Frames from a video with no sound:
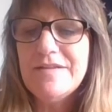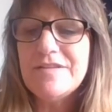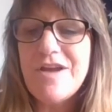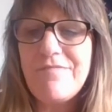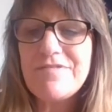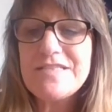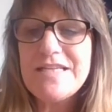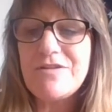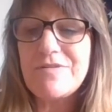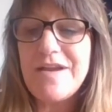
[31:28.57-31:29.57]
The
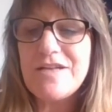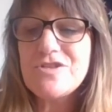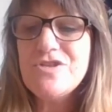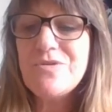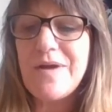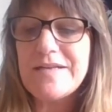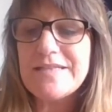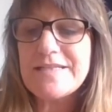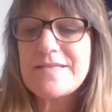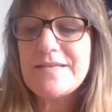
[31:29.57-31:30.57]
novelty creates new
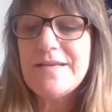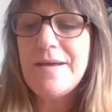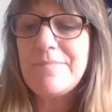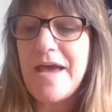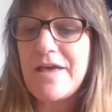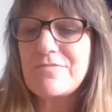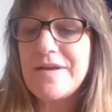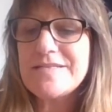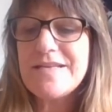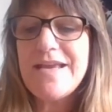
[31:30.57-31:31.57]
ideas,
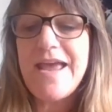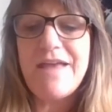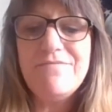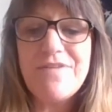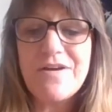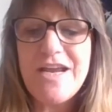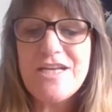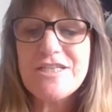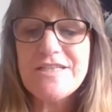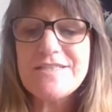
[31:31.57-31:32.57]
pathways, and
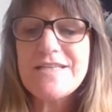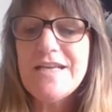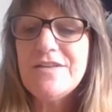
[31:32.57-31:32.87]
variations.